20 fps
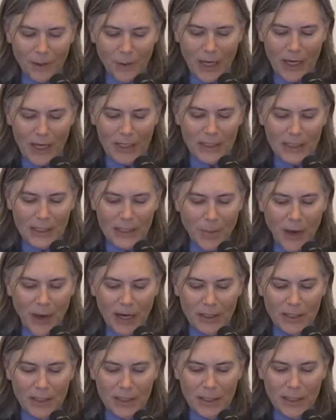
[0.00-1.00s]
it's
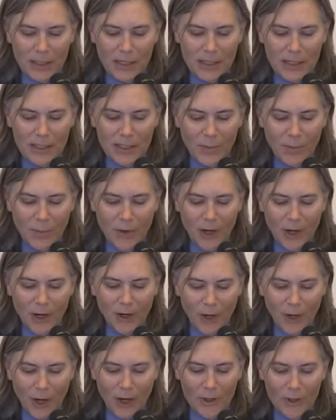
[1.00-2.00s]
expected to
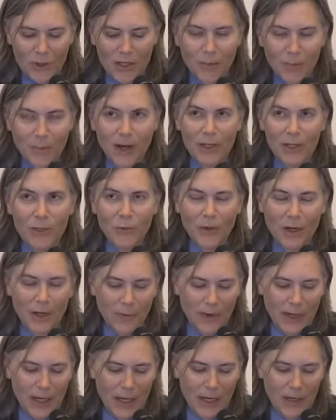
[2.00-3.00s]
disappear largely by
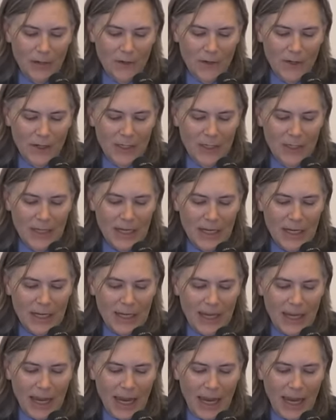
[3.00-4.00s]
2100.
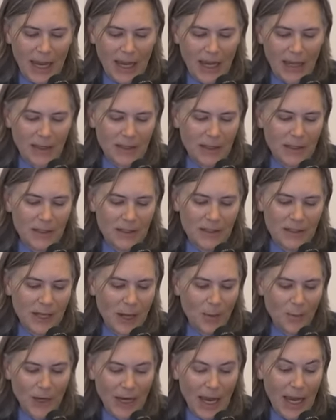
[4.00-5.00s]
And
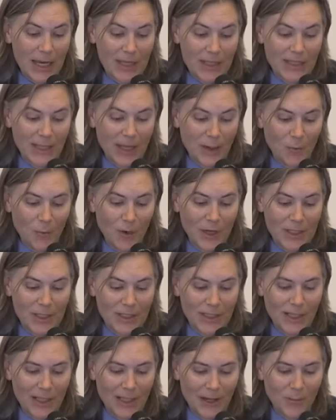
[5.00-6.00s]
someone has done one
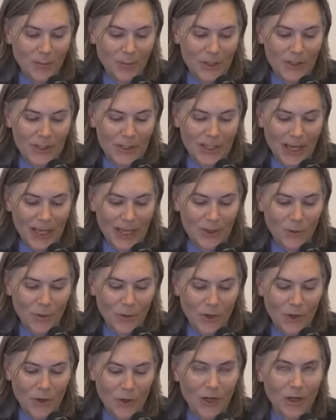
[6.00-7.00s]
study which says,
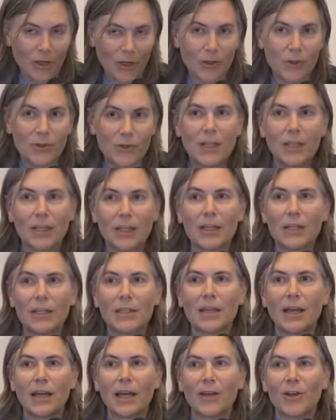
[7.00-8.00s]
well, you're going to lose at
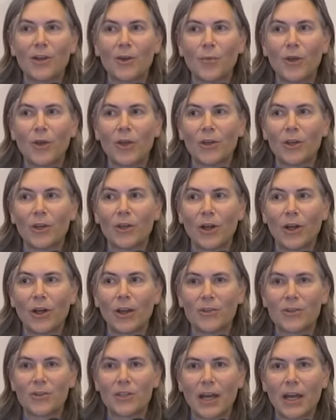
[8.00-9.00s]
least $100 billion in
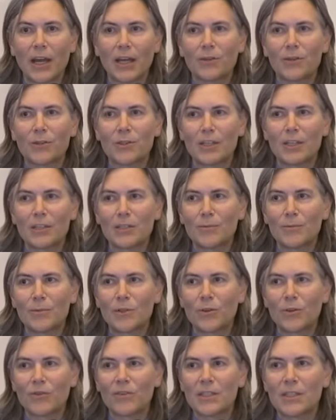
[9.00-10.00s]
ecosystem
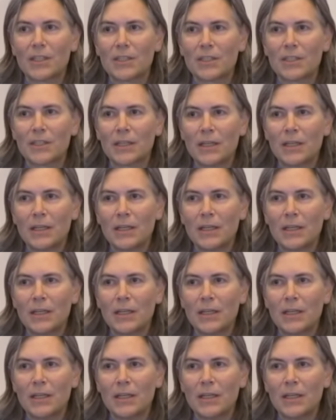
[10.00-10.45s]
services.